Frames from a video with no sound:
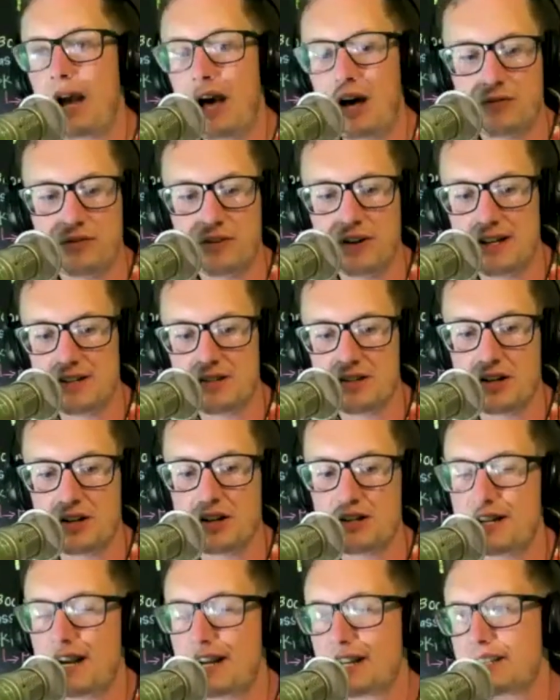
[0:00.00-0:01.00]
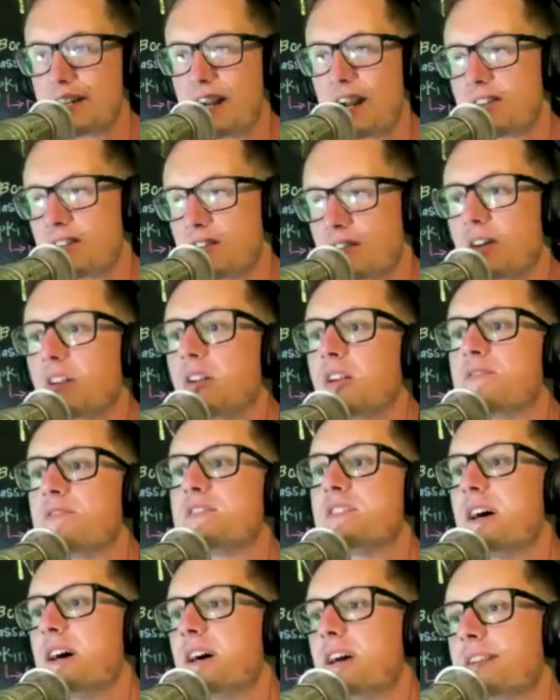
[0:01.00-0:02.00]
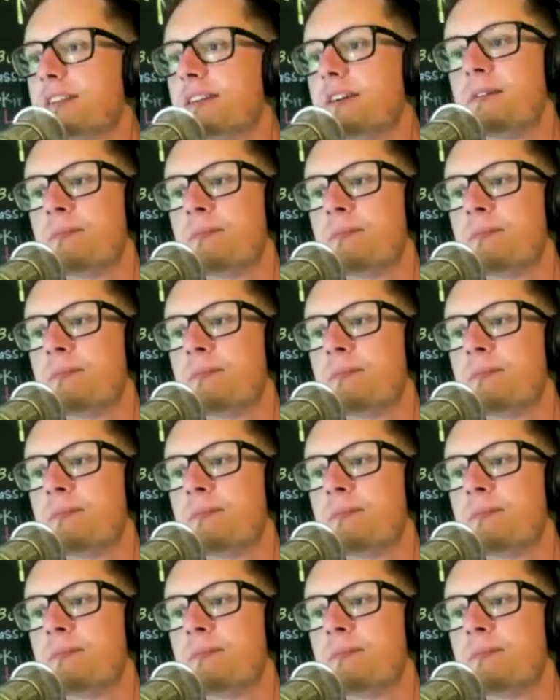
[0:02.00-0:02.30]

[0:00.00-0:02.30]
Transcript: Alfred has a heart attack, dies on the cliffside.